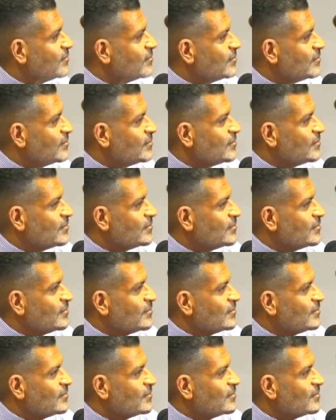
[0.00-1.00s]

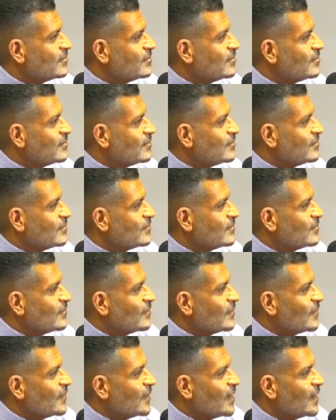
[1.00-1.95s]
No one is speaking in this clip.